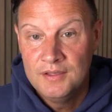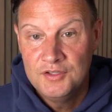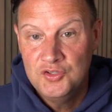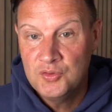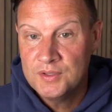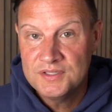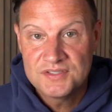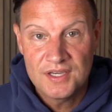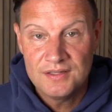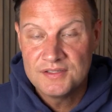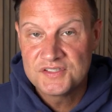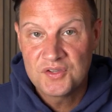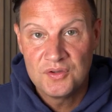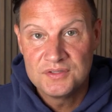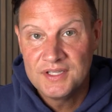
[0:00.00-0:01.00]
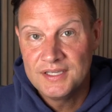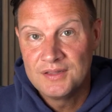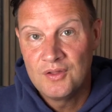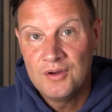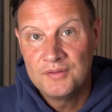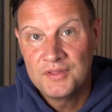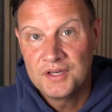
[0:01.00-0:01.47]
you can tell us all day
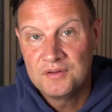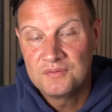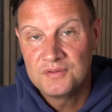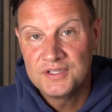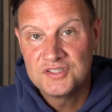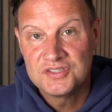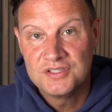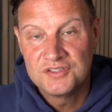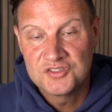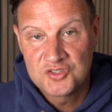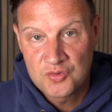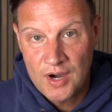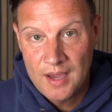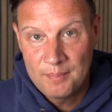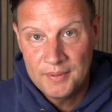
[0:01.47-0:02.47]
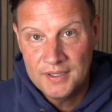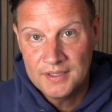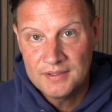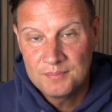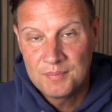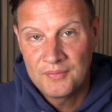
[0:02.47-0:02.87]
long that inflation is dropping,